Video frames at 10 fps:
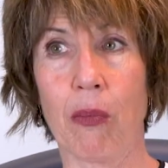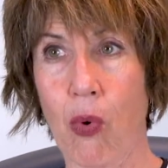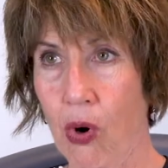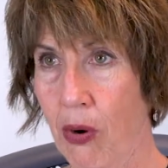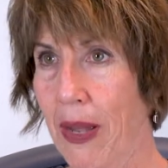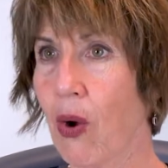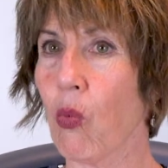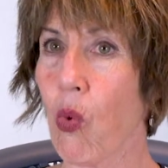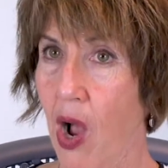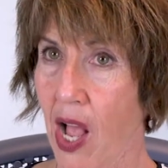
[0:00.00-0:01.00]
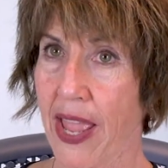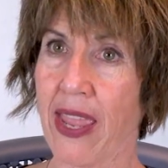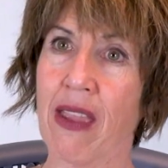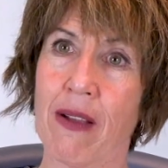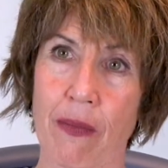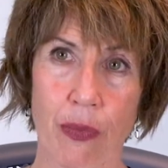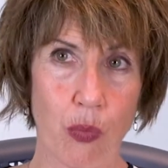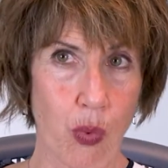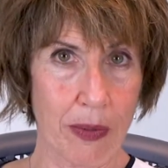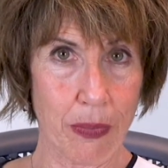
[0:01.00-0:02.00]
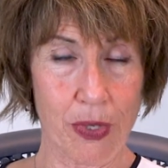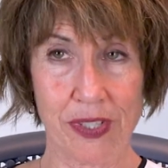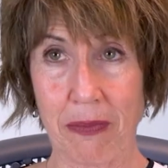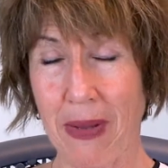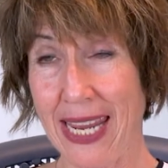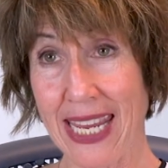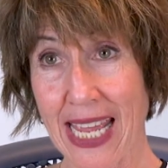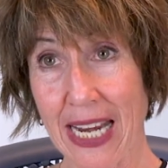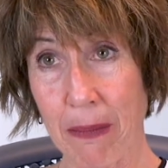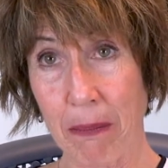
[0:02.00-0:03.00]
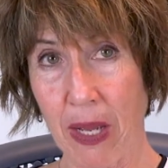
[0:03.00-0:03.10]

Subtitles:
more about why one person might get it.